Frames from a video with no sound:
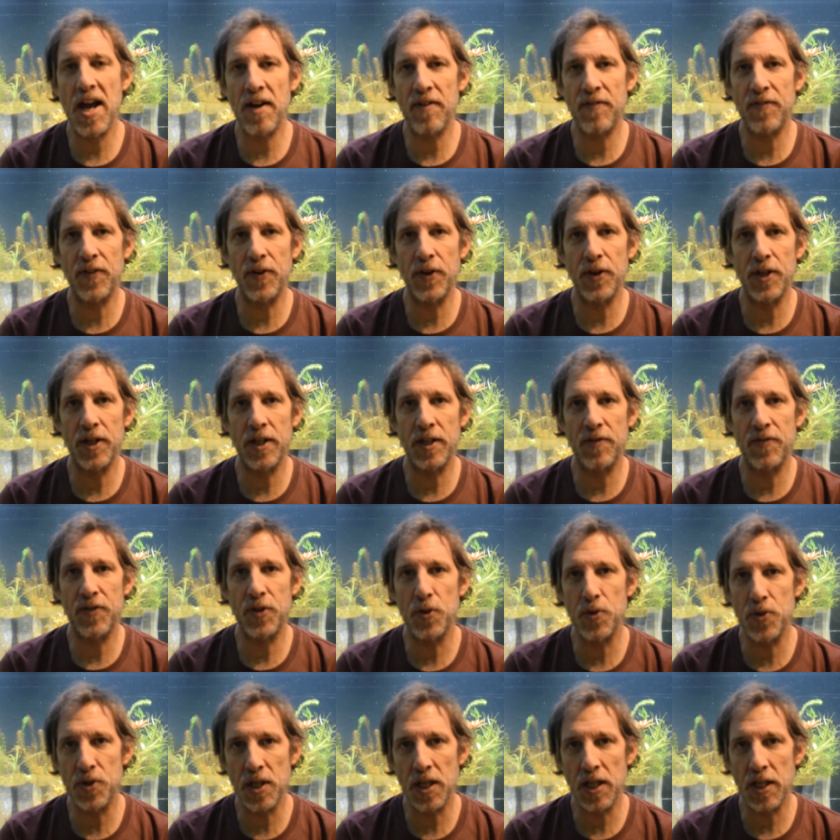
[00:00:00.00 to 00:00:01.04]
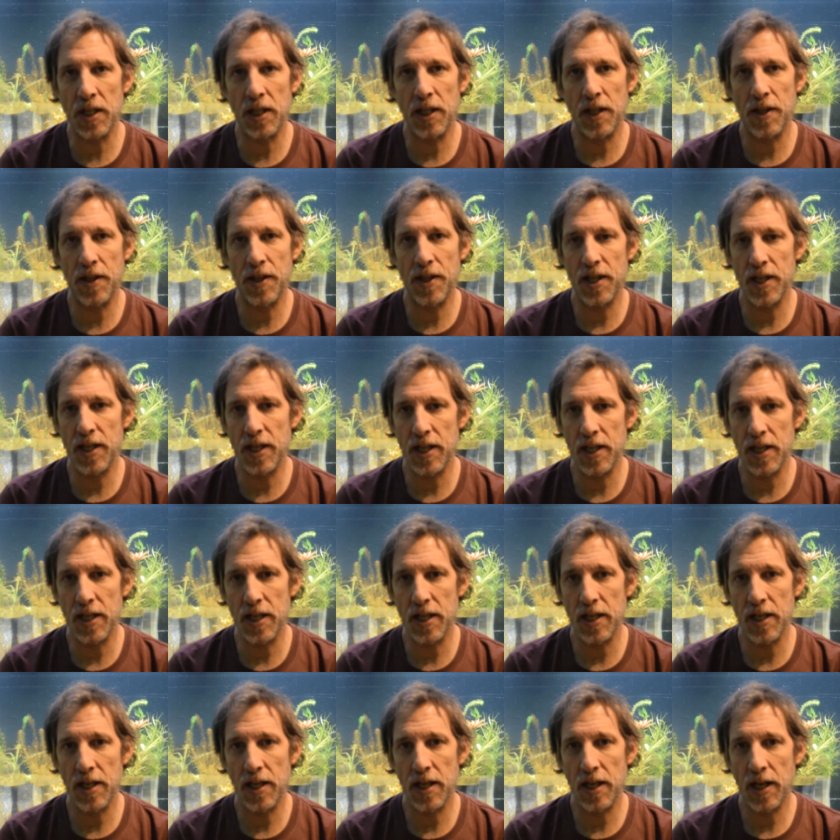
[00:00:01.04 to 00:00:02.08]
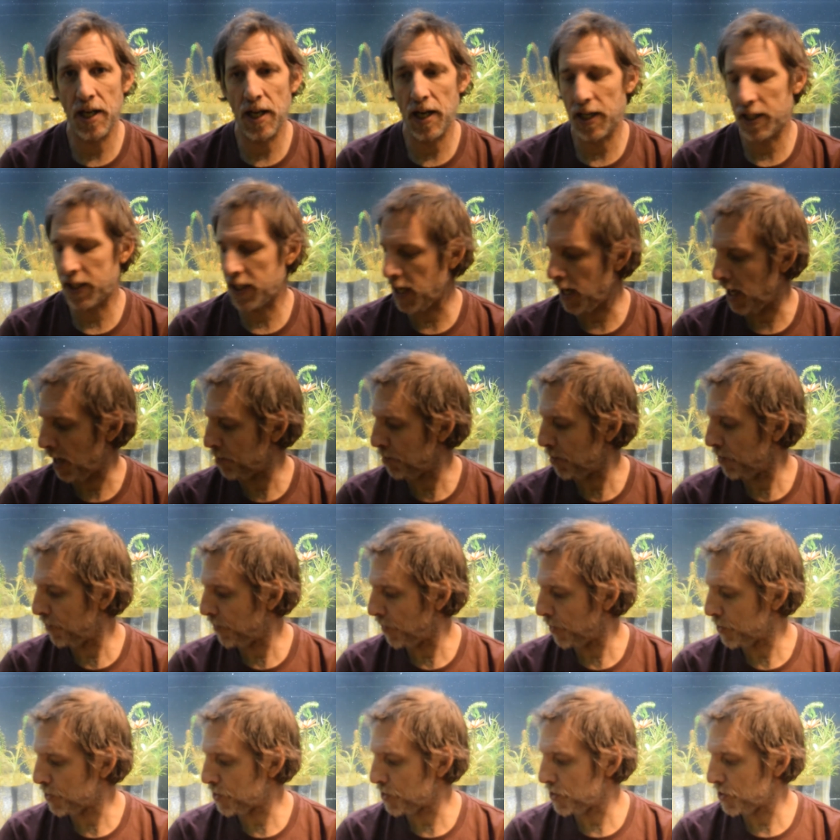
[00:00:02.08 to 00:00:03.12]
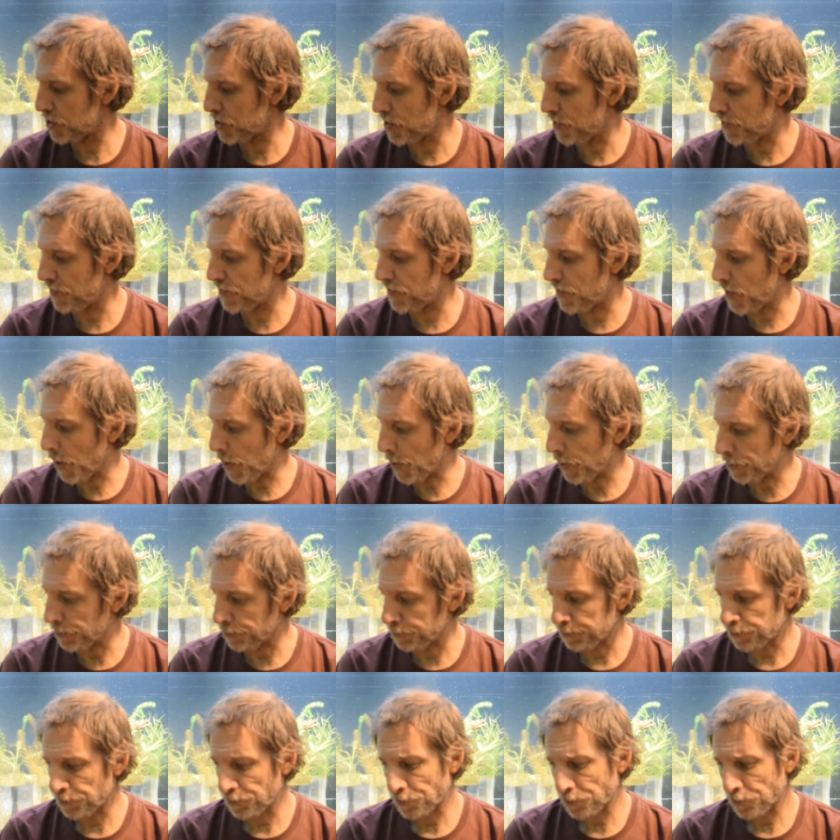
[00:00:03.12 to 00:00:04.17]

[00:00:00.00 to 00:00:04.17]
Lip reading: effort of using the camera versus the phone?